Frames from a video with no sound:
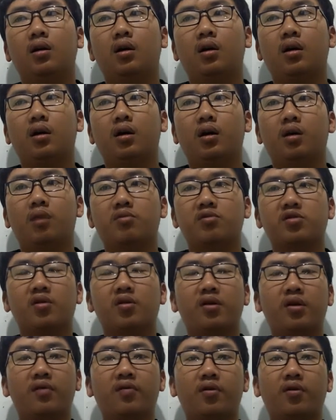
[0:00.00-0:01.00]
I'm
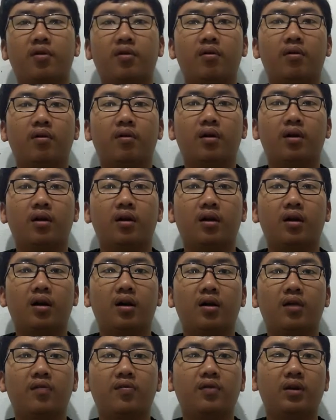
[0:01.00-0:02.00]
sorry for
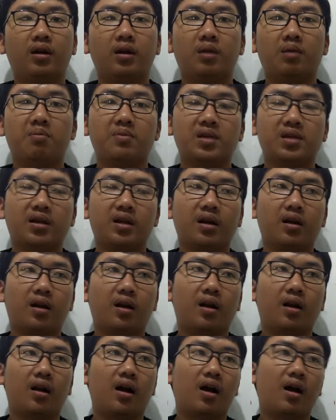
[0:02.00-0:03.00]
every mistake
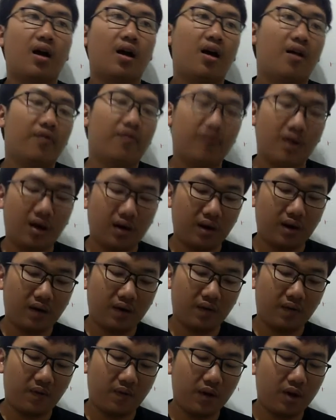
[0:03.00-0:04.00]
that I've done in
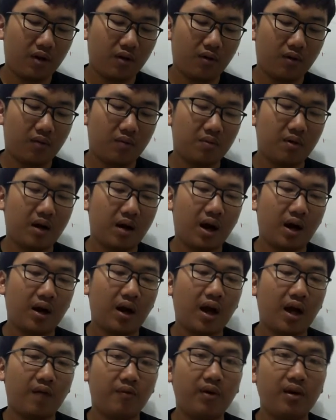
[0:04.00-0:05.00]
this video, and
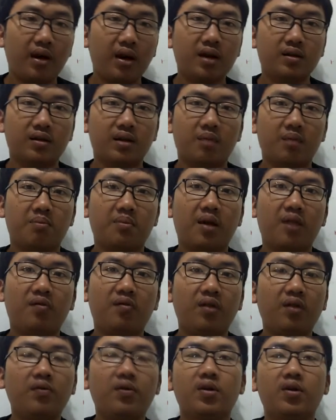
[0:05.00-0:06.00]
I realized that my
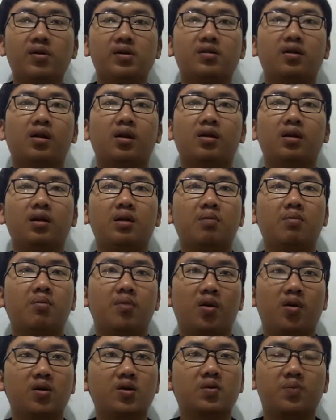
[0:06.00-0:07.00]
review is not the
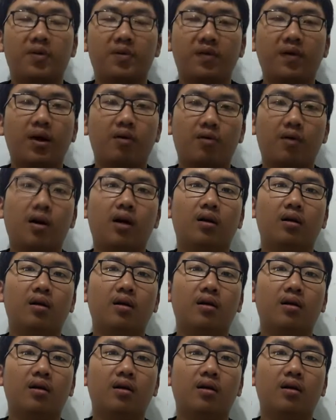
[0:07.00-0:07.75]
most perfect one.